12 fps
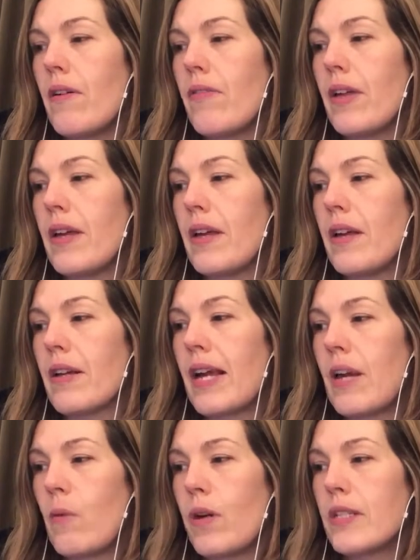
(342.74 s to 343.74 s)
the
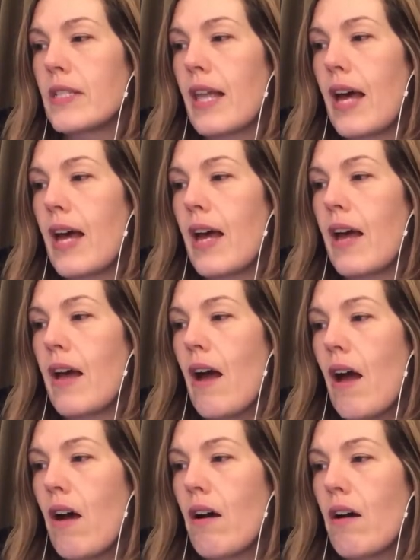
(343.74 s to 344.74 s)
keywords there
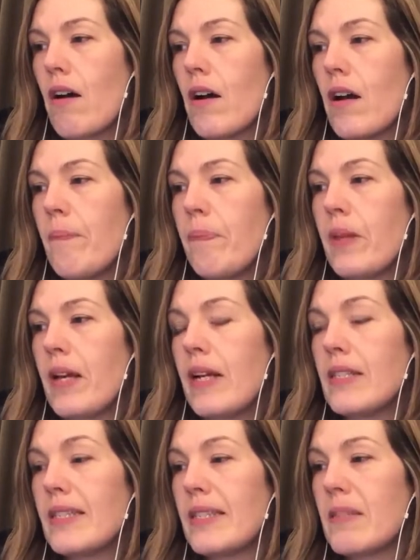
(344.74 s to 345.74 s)
are
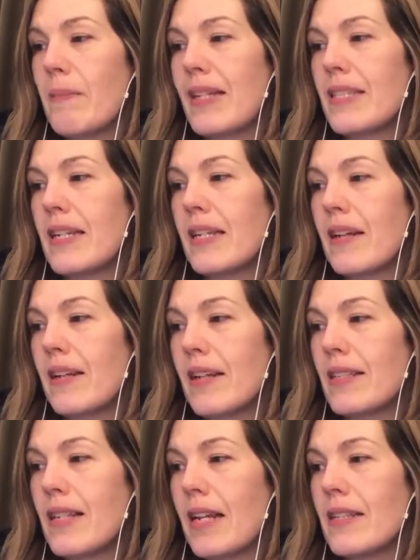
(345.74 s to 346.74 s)
systematic and
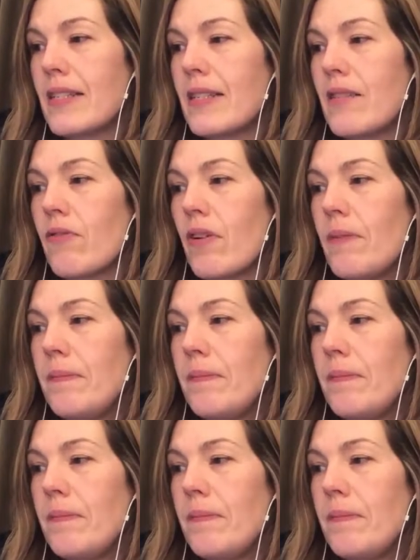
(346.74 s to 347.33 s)
extensive,